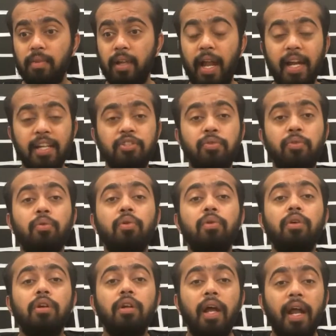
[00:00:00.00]
adds to
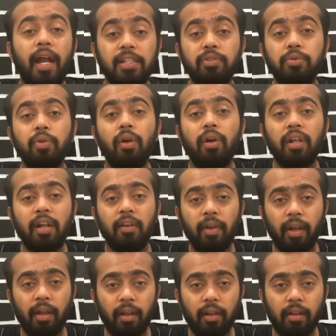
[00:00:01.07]
your
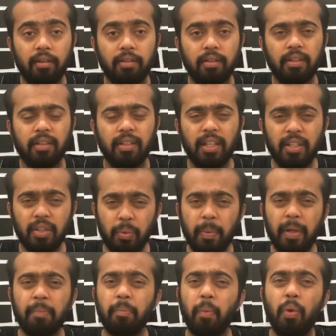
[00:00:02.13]
craving. Then you
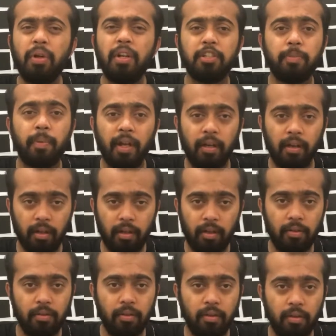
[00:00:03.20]
become more desperate
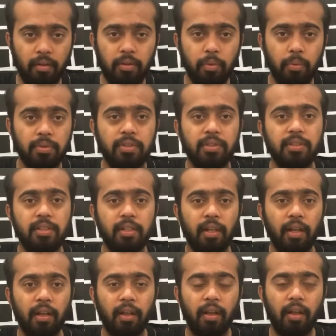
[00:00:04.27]
towards
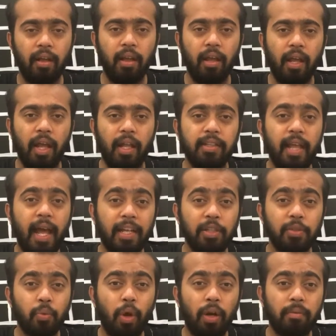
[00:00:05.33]
succeeding. And that is
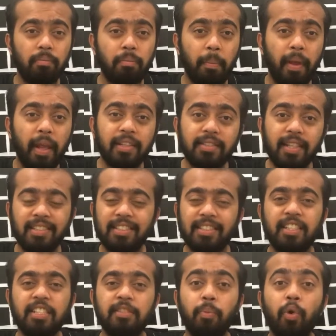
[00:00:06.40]
what makes that
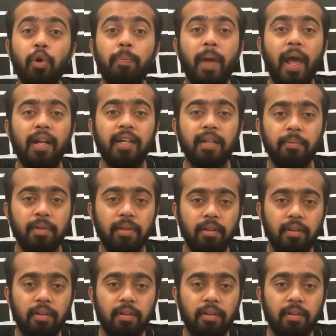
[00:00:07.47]
success more palatable.